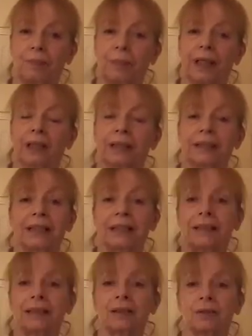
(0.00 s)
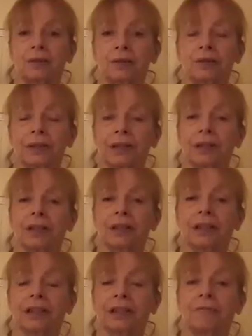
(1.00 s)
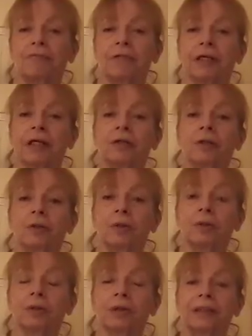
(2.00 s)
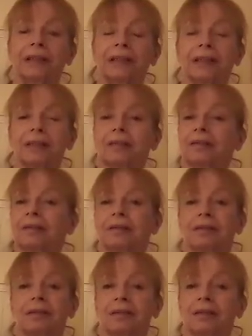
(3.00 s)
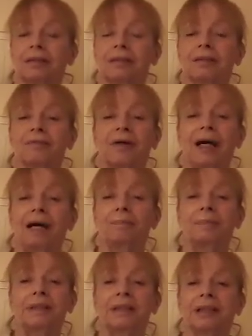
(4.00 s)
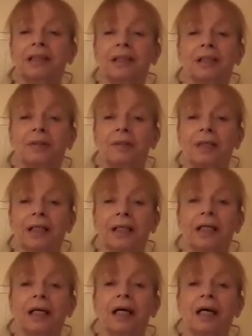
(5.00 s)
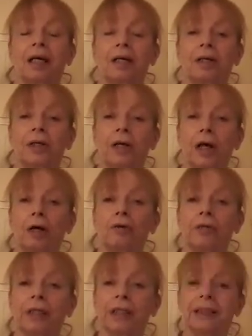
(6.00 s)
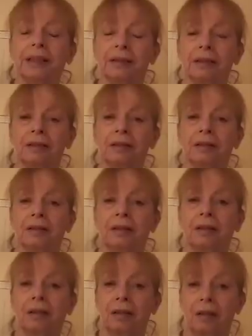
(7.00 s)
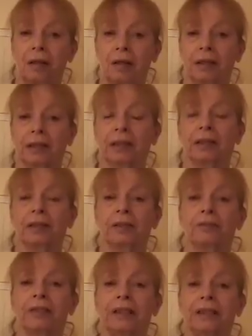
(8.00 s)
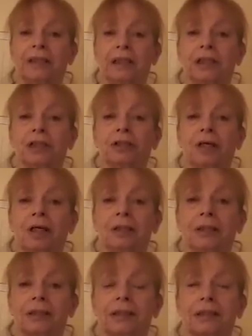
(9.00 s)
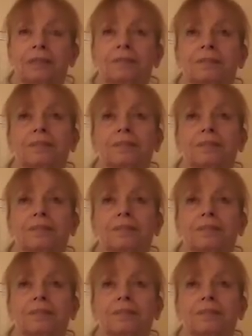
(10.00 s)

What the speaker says: because they saw the suffering caused for absolutely no reason other than the research grants.